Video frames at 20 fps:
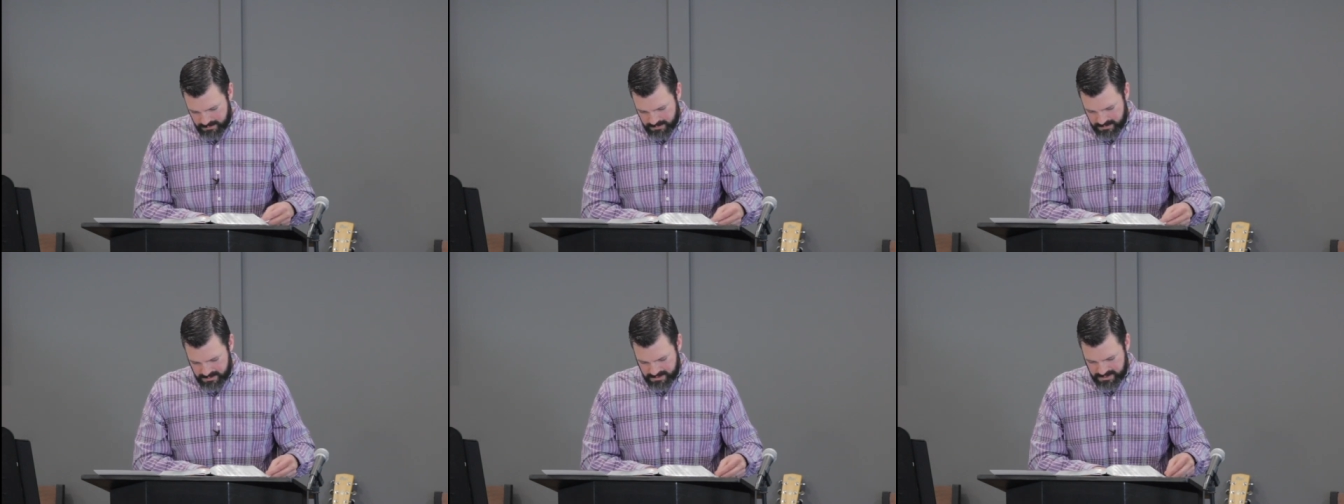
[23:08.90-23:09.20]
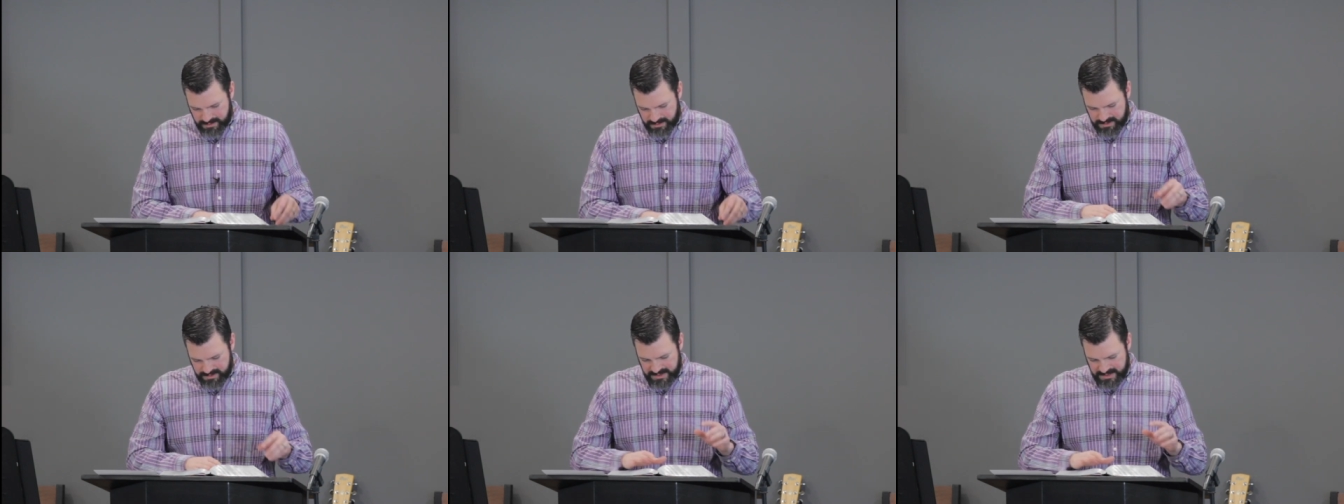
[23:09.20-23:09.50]
And
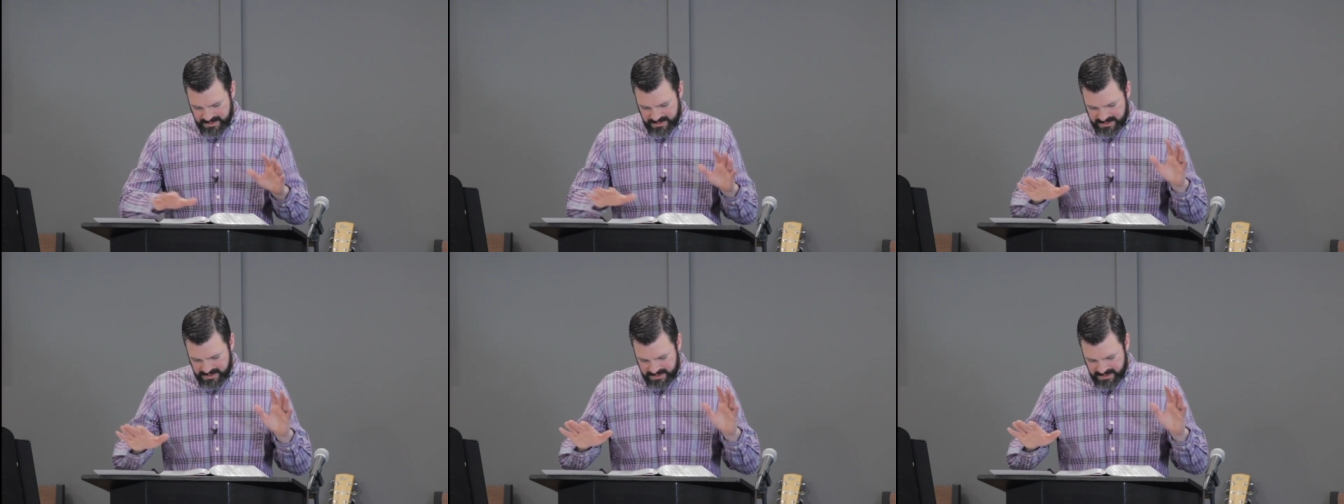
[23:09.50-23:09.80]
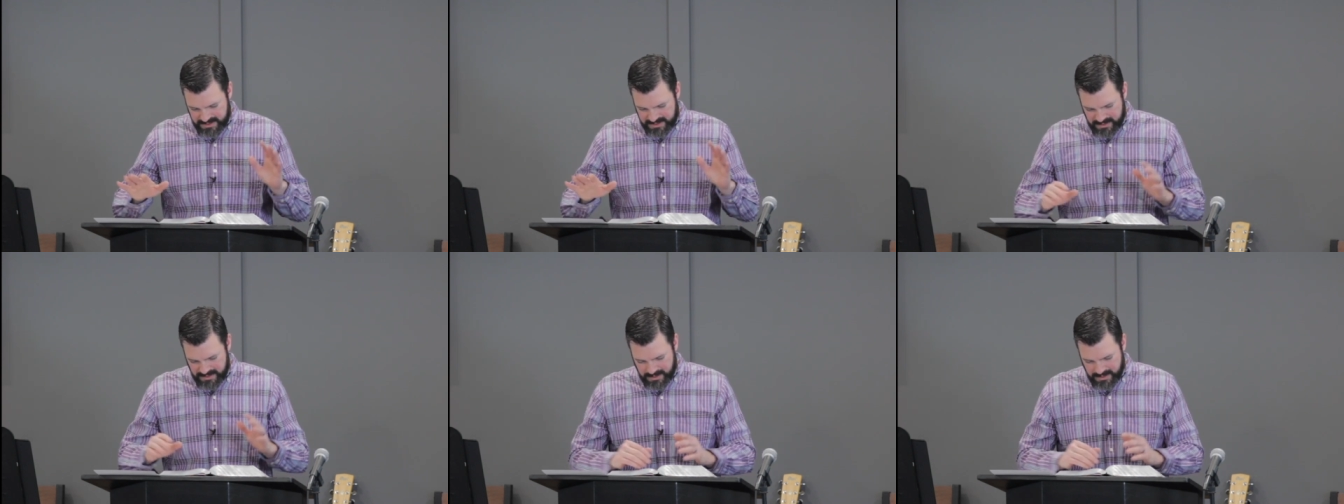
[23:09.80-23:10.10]
so Jesus
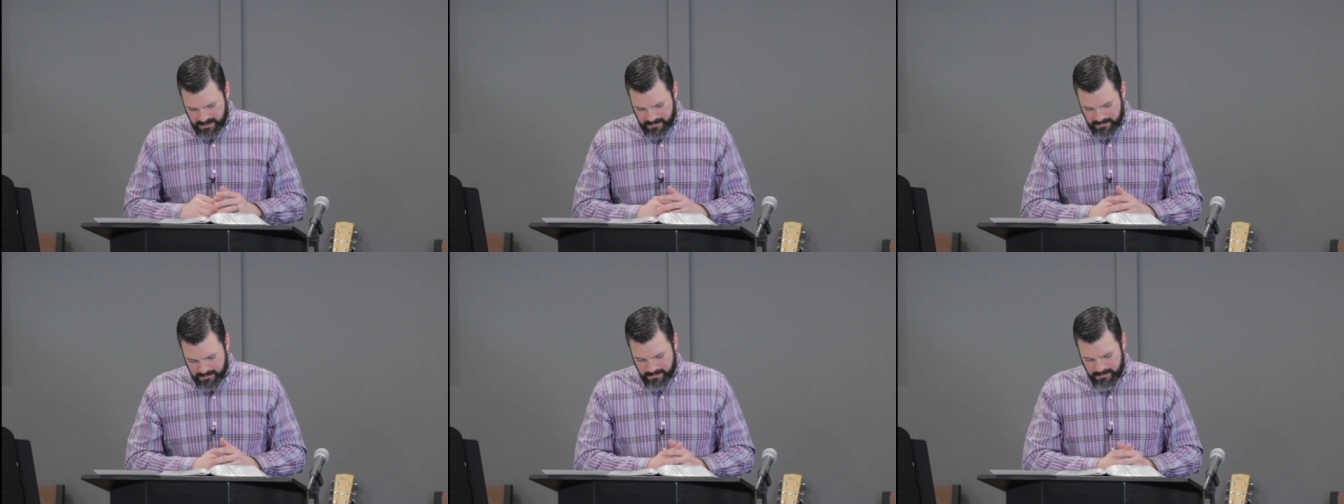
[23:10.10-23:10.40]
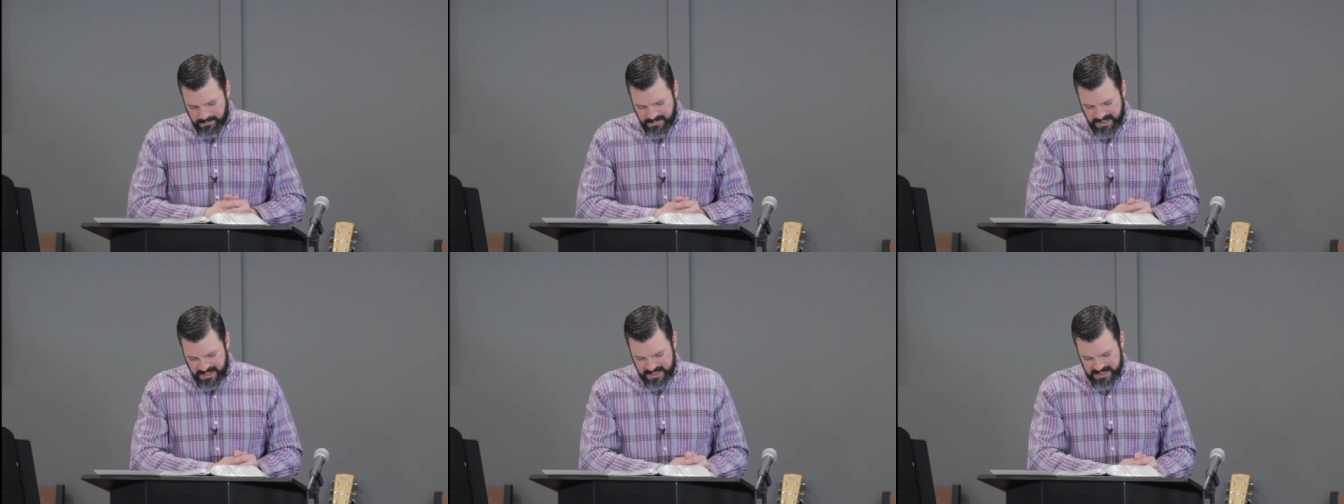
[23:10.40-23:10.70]
says to
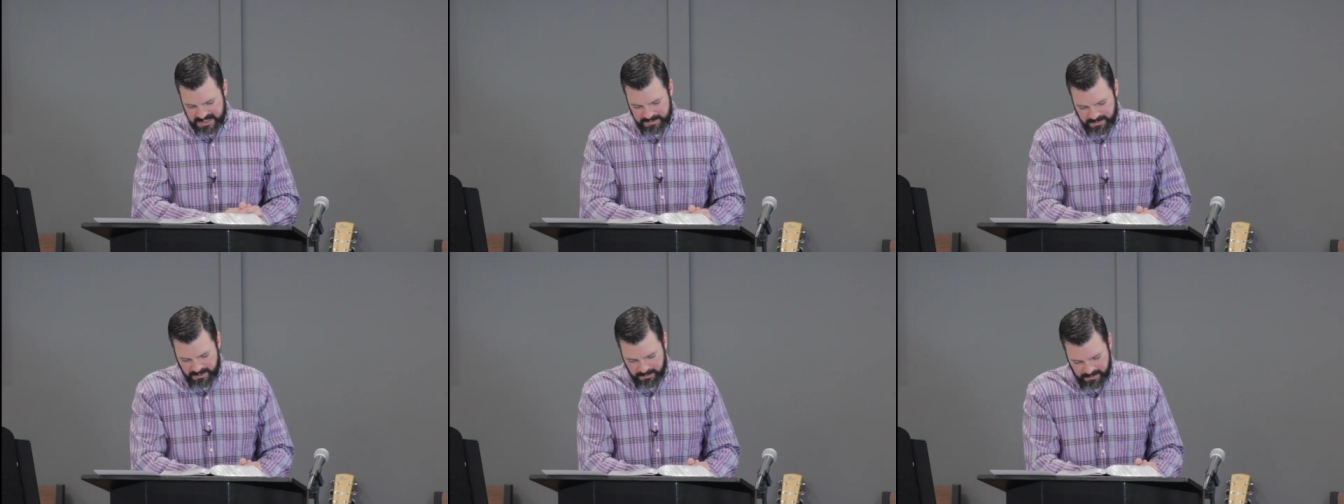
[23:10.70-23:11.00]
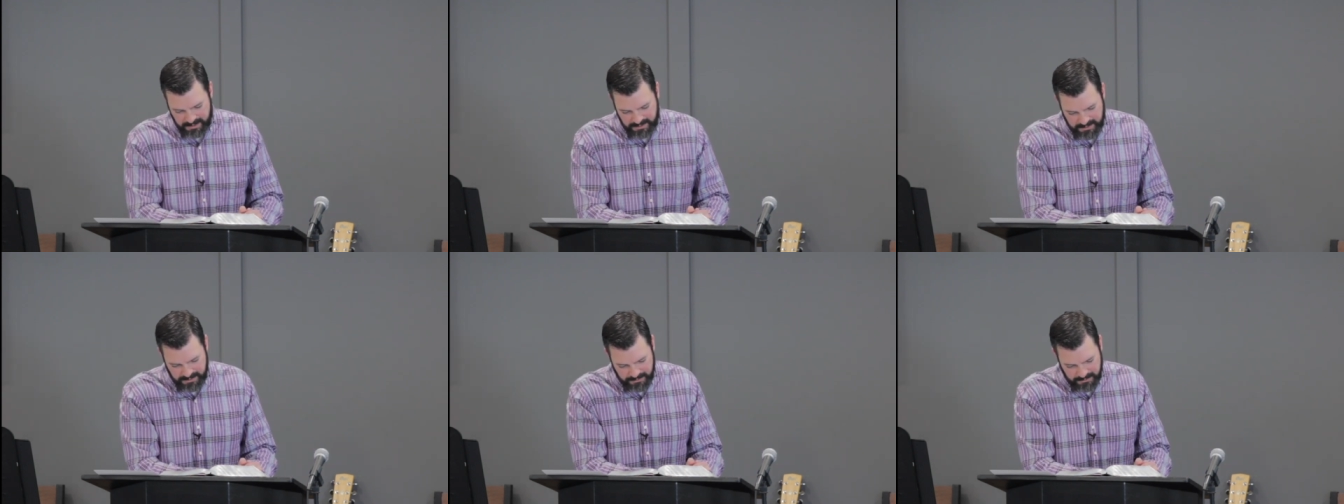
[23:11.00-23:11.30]
them, Peace be
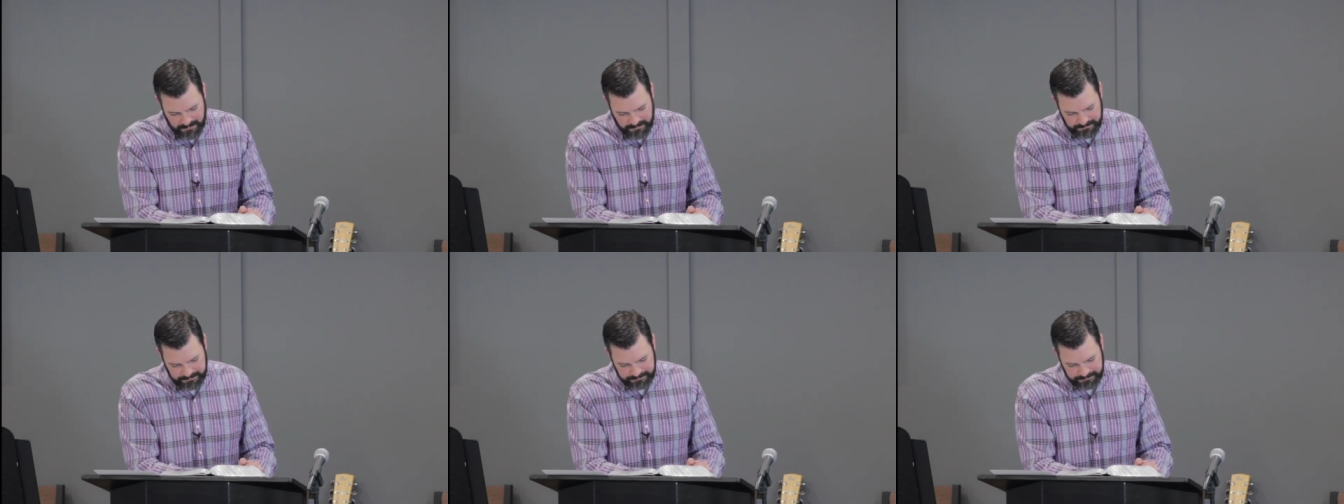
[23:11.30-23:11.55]
with you.